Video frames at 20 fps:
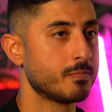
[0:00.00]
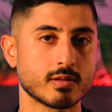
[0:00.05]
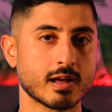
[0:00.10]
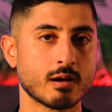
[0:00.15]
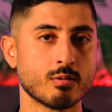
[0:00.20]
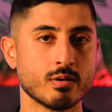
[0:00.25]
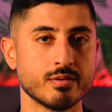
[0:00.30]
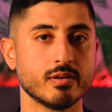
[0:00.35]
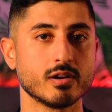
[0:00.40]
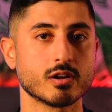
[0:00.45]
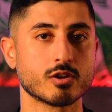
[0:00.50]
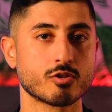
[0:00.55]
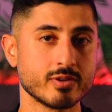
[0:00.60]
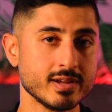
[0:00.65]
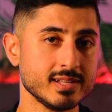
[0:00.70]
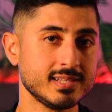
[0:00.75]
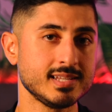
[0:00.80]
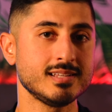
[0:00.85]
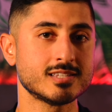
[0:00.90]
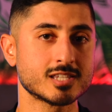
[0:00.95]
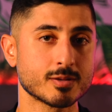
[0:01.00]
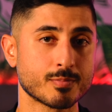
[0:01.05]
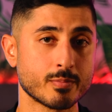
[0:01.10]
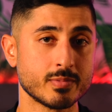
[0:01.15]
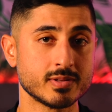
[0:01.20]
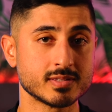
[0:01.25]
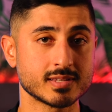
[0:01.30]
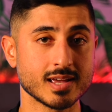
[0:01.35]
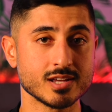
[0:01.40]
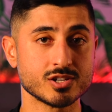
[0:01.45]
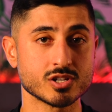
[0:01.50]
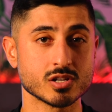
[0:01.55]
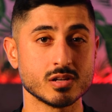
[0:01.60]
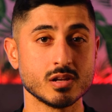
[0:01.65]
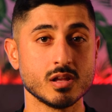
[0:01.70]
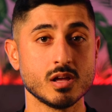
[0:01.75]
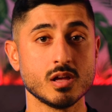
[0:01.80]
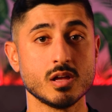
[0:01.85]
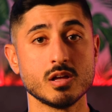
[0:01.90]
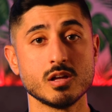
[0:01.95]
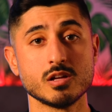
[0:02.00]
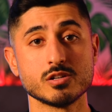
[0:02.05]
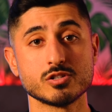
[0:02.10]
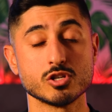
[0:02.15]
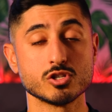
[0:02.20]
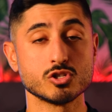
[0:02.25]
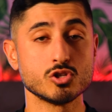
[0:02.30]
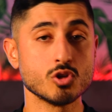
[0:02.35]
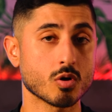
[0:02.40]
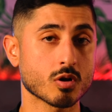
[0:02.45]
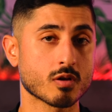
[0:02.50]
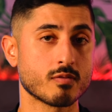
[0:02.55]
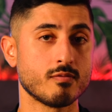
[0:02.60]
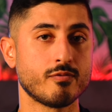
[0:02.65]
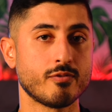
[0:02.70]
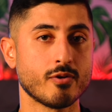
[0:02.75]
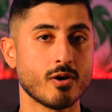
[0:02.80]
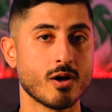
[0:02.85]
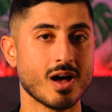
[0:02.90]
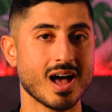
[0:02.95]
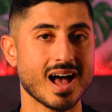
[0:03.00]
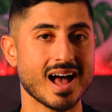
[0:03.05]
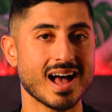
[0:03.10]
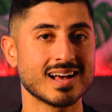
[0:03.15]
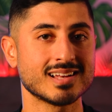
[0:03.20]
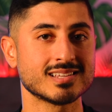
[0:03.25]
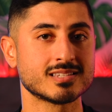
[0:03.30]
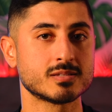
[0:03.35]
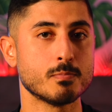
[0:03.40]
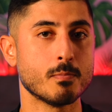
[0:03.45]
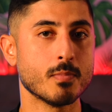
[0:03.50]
However, creatine supplementation does not confer as